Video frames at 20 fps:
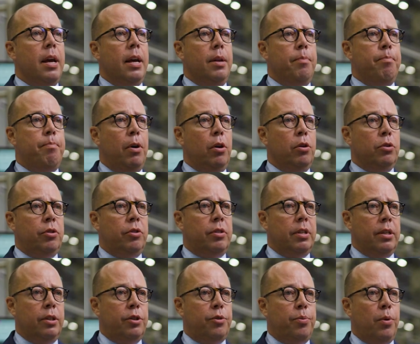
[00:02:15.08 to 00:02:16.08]
In both
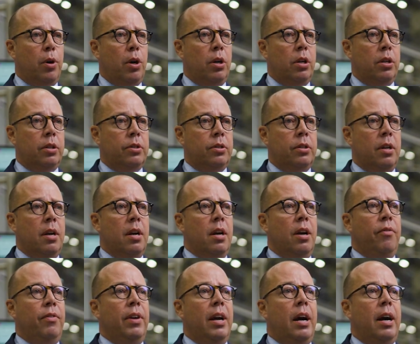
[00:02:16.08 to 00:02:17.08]
these worlds,
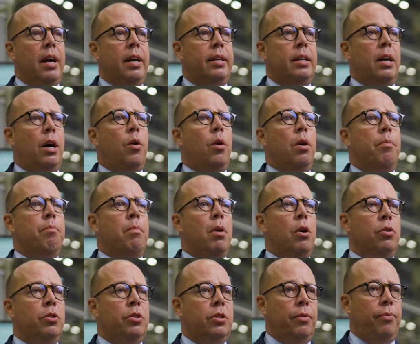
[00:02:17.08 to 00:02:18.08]
we are at our
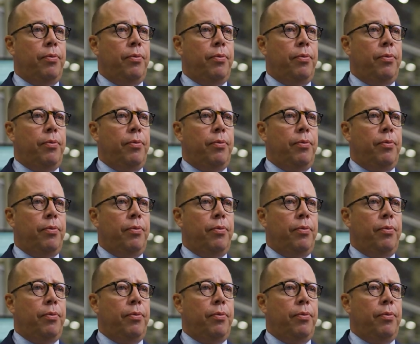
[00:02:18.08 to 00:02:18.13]
most